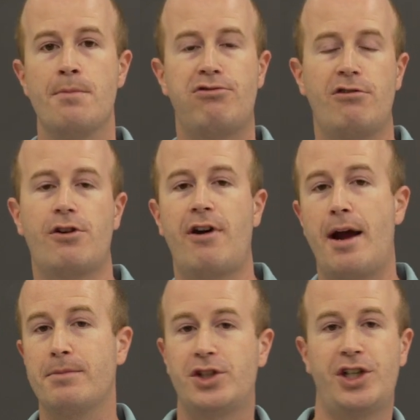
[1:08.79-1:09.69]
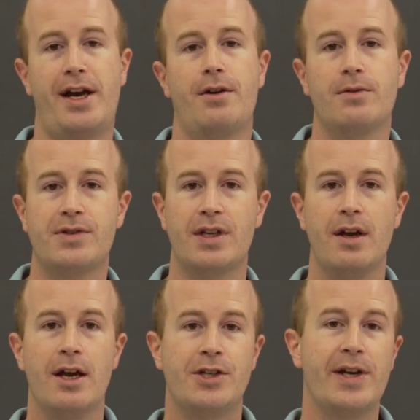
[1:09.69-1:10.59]
programs, channels,
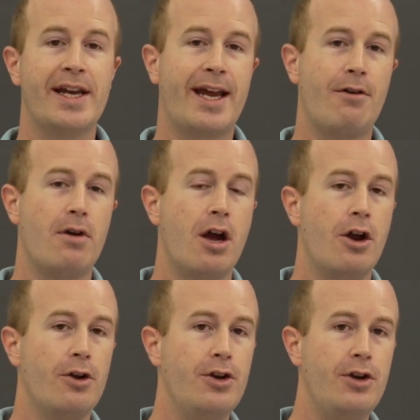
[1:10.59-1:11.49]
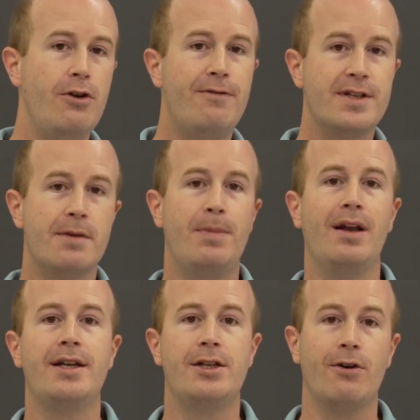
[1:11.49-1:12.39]
so you can get new
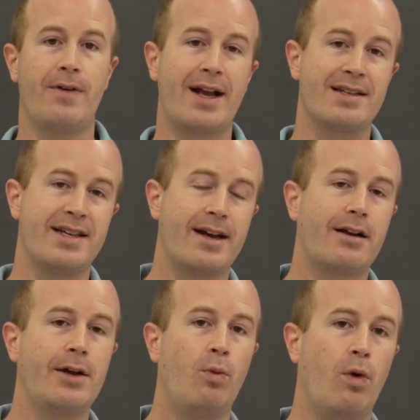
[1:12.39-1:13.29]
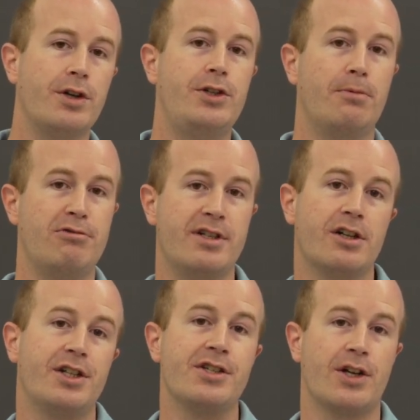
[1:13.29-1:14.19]
visibility of exactly what your
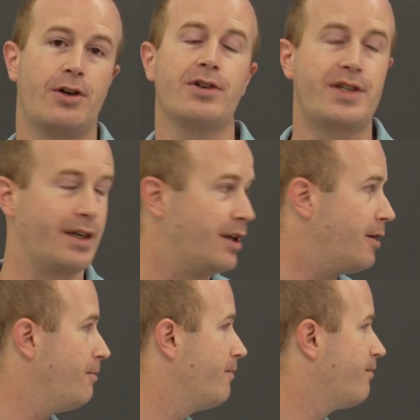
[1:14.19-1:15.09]
productions are costing you.